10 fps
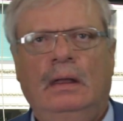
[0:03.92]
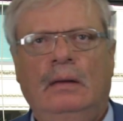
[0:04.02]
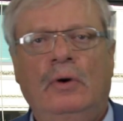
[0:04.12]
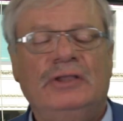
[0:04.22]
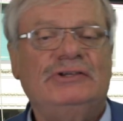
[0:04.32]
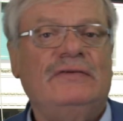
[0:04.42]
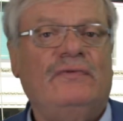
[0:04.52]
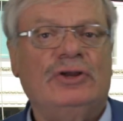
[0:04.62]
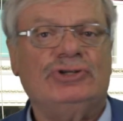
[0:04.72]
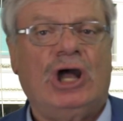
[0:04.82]
Morning, Steve
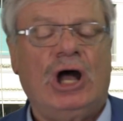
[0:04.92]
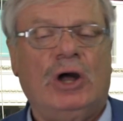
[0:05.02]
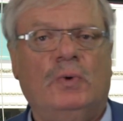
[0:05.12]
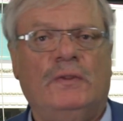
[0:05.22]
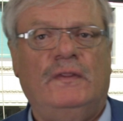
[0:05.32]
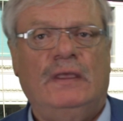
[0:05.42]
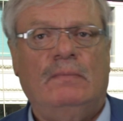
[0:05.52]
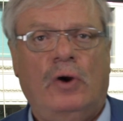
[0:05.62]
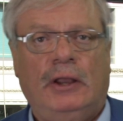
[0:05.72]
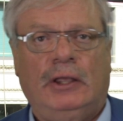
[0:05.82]
Free in Chicago with the
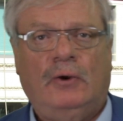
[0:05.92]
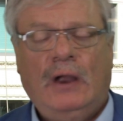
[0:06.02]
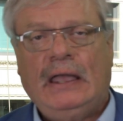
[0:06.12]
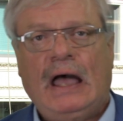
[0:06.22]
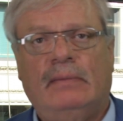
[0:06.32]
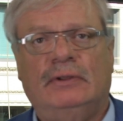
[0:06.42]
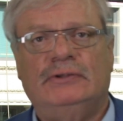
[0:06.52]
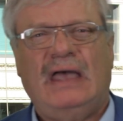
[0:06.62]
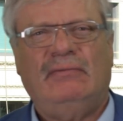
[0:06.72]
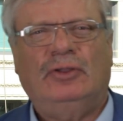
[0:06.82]
morning grain
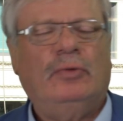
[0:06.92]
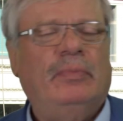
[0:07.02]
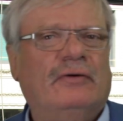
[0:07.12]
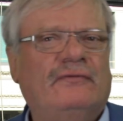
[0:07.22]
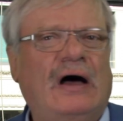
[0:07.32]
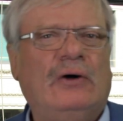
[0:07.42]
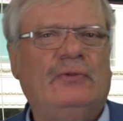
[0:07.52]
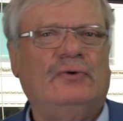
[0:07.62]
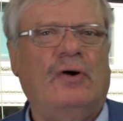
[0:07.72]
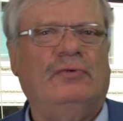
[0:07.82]
comments. Have a little bit of follow
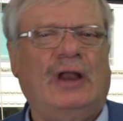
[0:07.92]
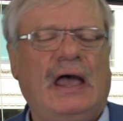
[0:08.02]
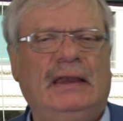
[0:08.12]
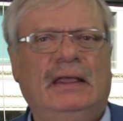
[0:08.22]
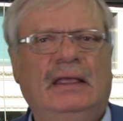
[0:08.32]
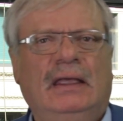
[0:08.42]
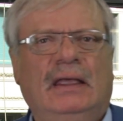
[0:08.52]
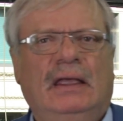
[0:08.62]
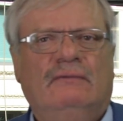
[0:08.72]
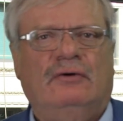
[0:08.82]
through overnight
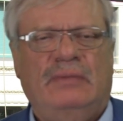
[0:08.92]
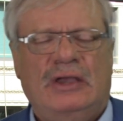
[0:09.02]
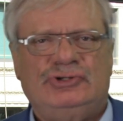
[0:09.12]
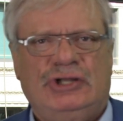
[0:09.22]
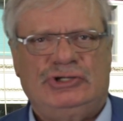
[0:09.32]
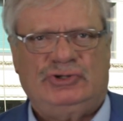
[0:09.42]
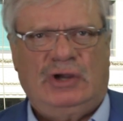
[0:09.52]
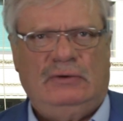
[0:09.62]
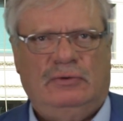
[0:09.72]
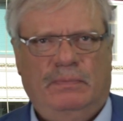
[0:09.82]
from yesterday's
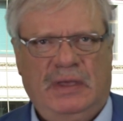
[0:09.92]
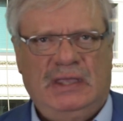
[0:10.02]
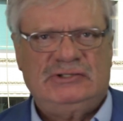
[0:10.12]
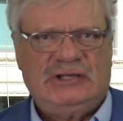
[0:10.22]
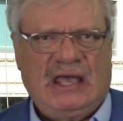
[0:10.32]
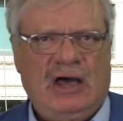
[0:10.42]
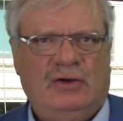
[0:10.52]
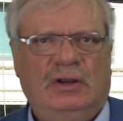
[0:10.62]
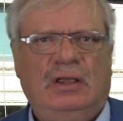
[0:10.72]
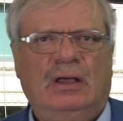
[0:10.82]
trade with beans
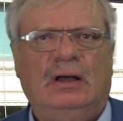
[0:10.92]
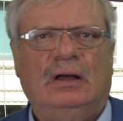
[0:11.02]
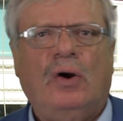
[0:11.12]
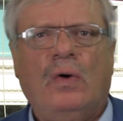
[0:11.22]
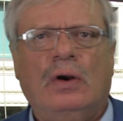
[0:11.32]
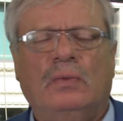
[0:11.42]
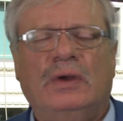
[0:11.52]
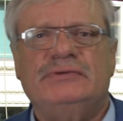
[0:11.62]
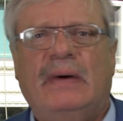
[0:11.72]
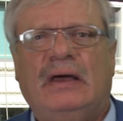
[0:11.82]
down, corn and
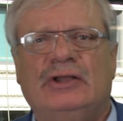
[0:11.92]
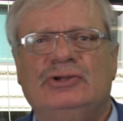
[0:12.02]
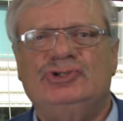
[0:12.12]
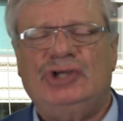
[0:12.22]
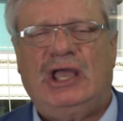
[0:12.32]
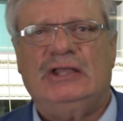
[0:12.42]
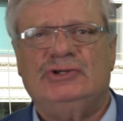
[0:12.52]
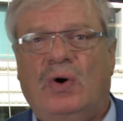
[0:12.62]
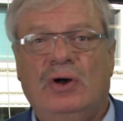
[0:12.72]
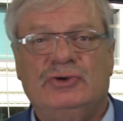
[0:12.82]
wheat spot
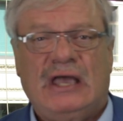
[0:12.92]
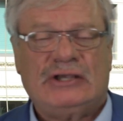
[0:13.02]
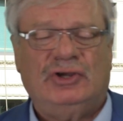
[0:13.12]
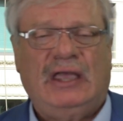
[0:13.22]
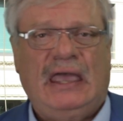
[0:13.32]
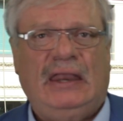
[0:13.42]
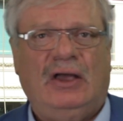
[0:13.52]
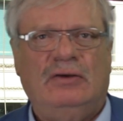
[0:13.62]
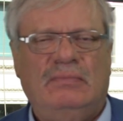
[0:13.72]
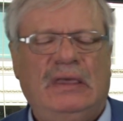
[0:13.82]
unchanged. Oil is actually gaining
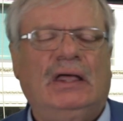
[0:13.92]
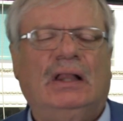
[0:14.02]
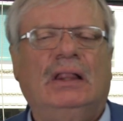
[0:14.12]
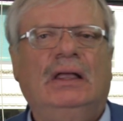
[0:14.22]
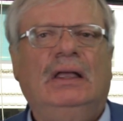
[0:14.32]
on meal.